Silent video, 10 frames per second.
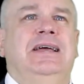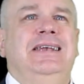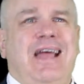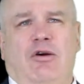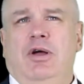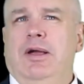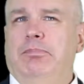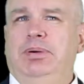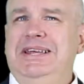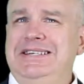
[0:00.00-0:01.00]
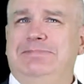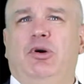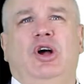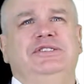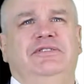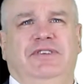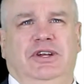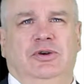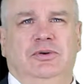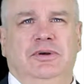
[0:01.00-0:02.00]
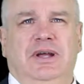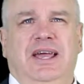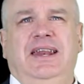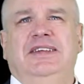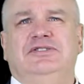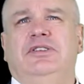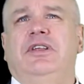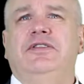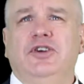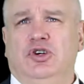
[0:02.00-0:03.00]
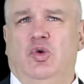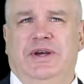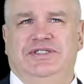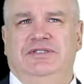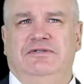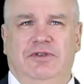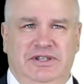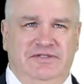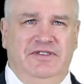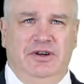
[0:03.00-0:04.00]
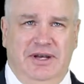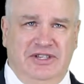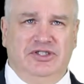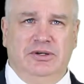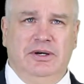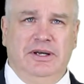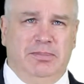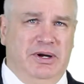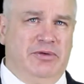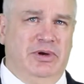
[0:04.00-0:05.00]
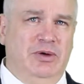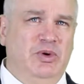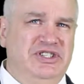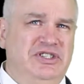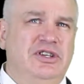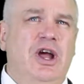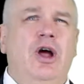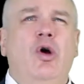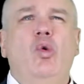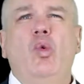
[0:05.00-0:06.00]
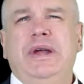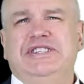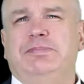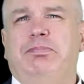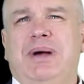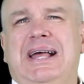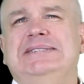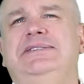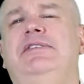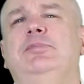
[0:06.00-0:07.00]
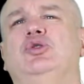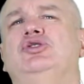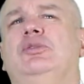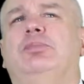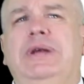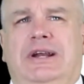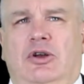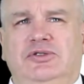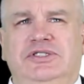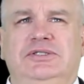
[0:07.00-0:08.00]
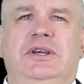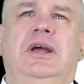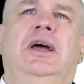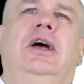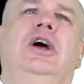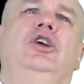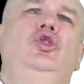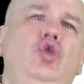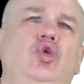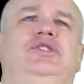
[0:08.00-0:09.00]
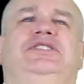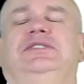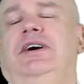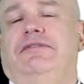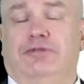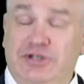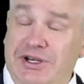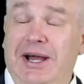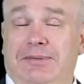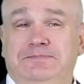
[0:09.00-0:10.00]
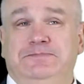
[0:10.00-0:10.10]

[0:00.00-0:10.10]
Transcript: Now, please pause your video and answer the third question for this video lecture in part 3, which is, which positive emotional pre-closes uses a free trial?